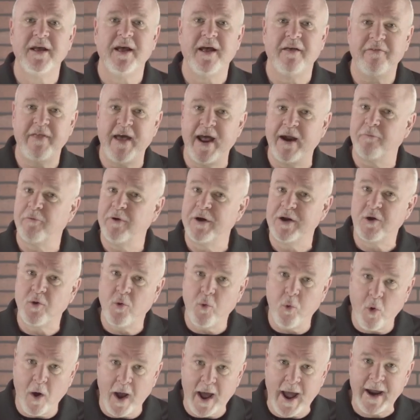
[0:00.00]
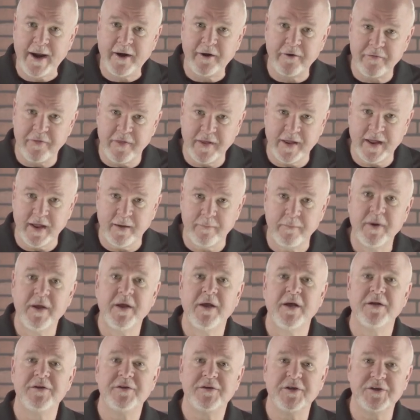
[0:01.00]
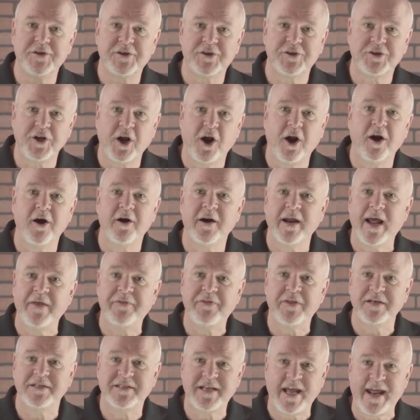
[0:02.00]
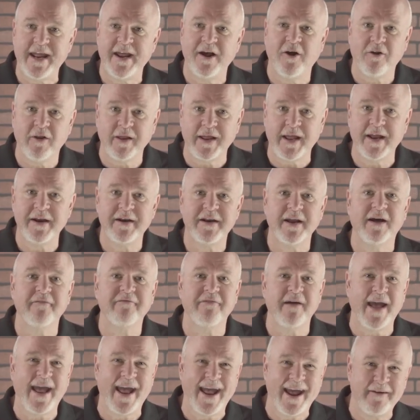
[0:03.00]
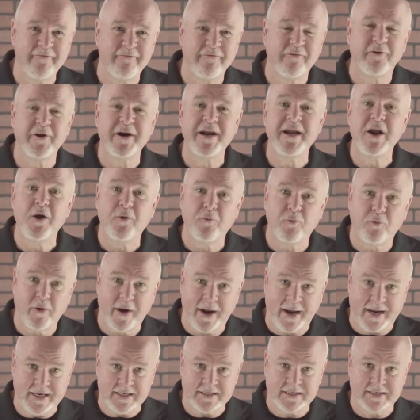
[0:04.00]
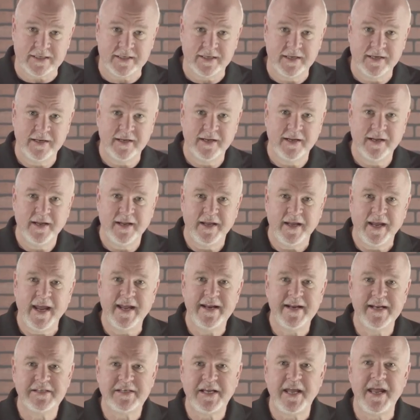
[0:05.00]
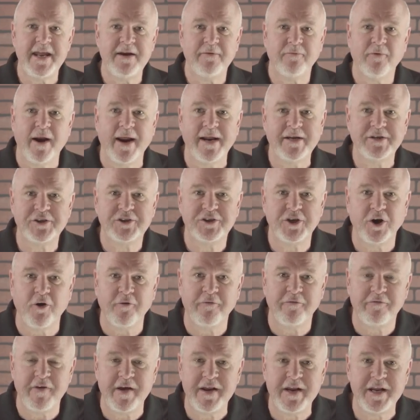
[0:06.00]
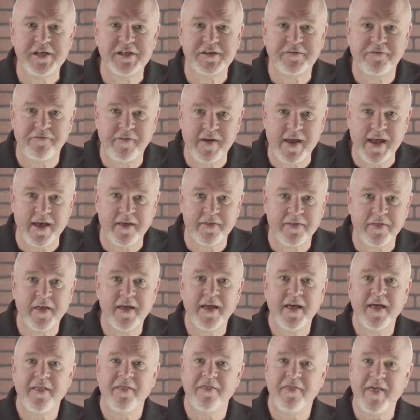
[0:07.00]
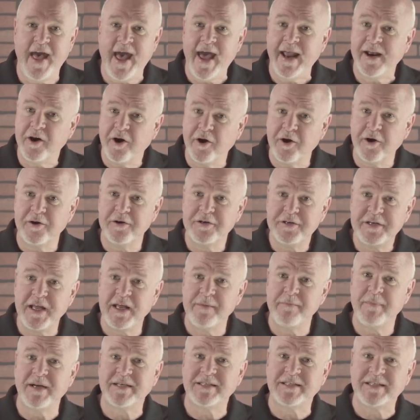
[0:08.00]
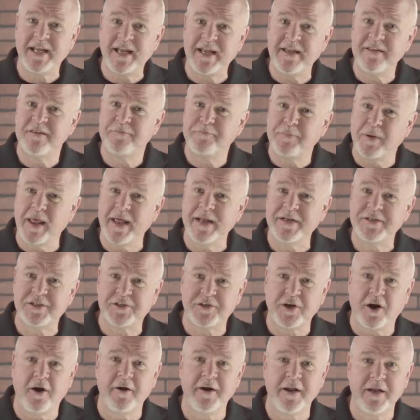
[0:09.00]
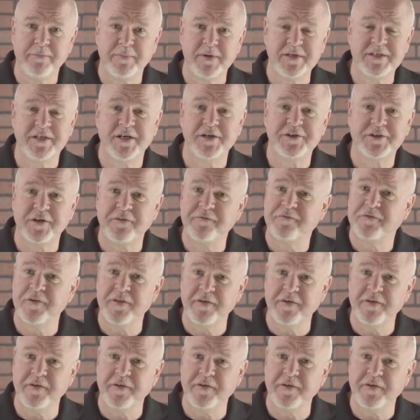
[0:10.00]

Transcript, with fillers: that require them to start at the tail end of every race. In his heat race, Joe finished fifth. That earned him a 10th place starting position for the